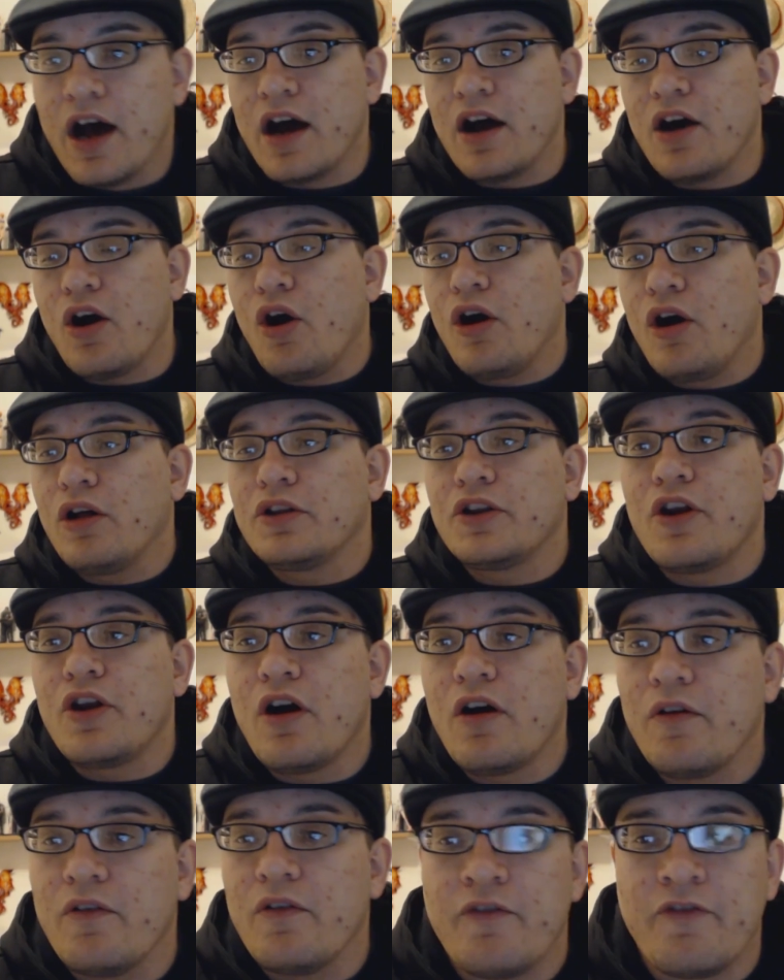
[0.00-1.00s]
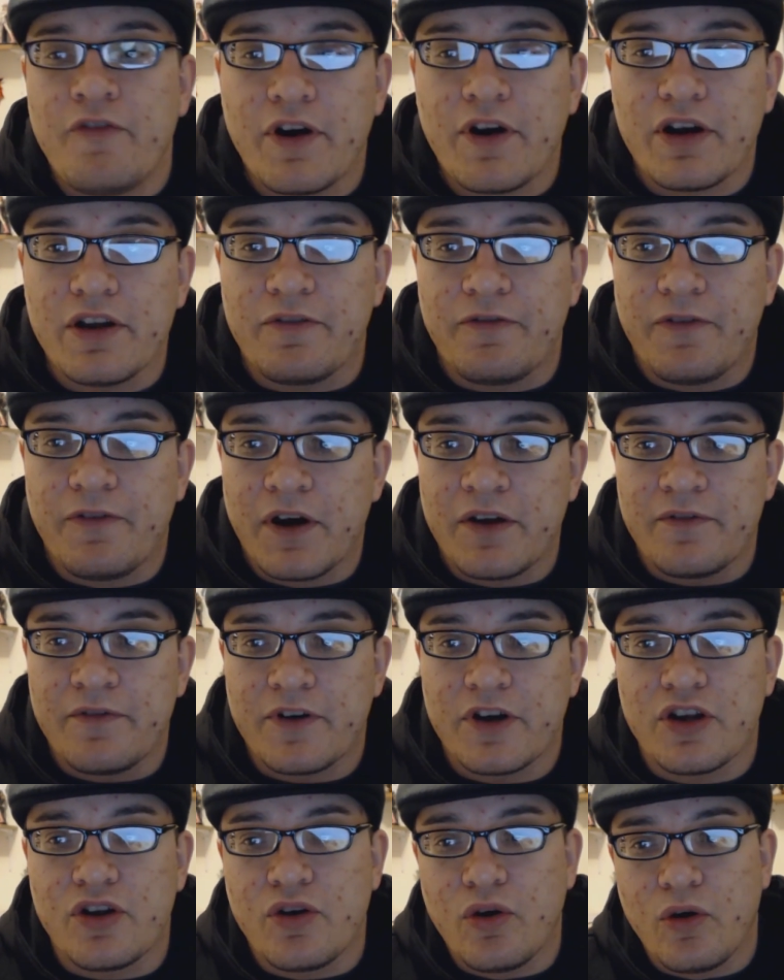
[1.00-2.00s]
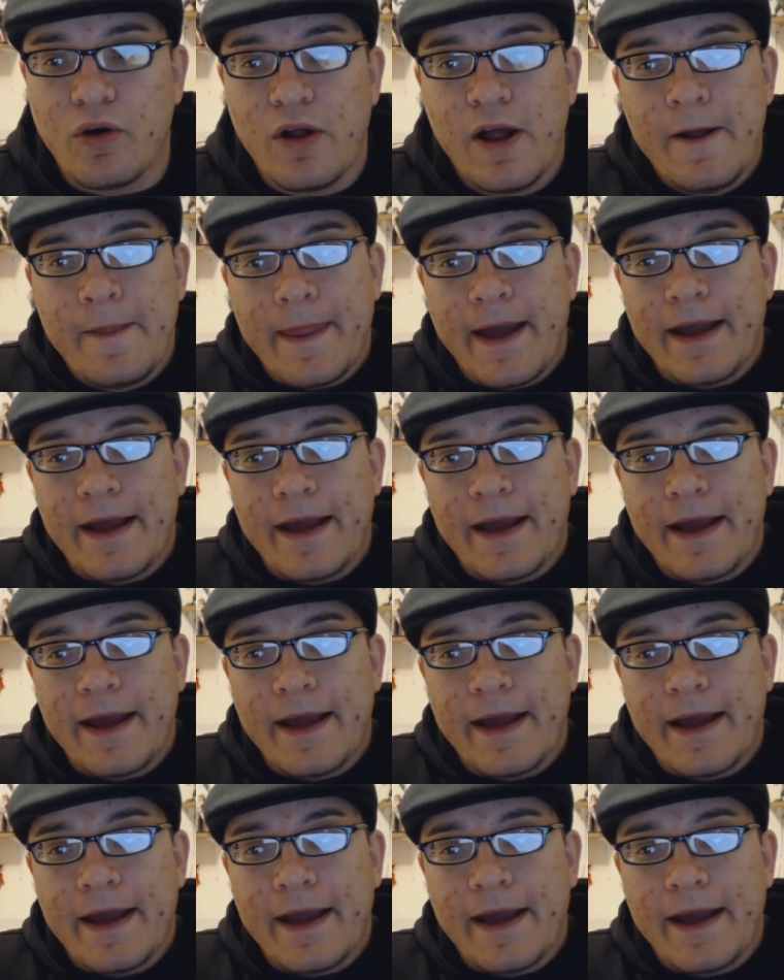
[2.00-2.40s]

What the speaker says: All in all, very fun, very cool.